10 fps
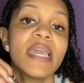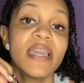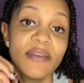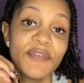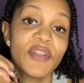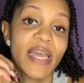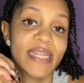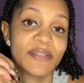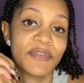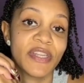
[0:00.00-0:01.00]
If you like
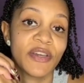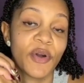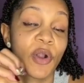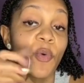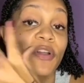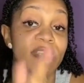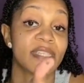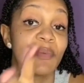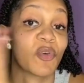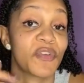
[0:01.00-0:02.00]
this video or want to
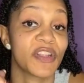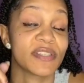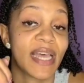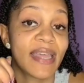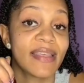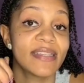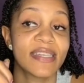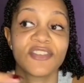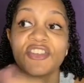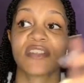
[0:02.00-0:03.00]
see more videos like this,
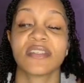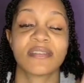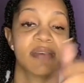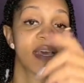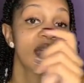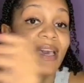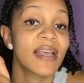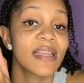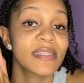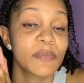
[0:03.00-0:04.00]
then just
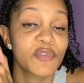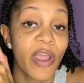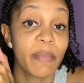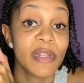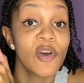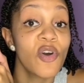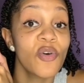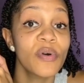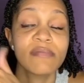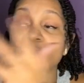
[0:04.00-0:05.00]
click subscribe
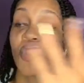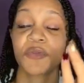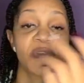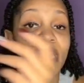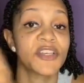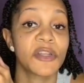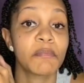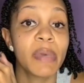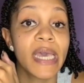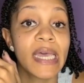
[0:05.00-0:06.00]
below,
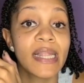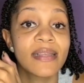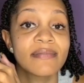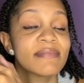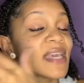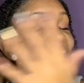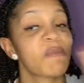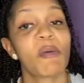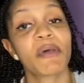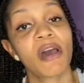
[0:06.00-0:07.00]
notification bell, hit
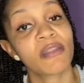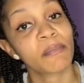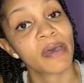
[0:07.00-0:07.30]
me up on all my,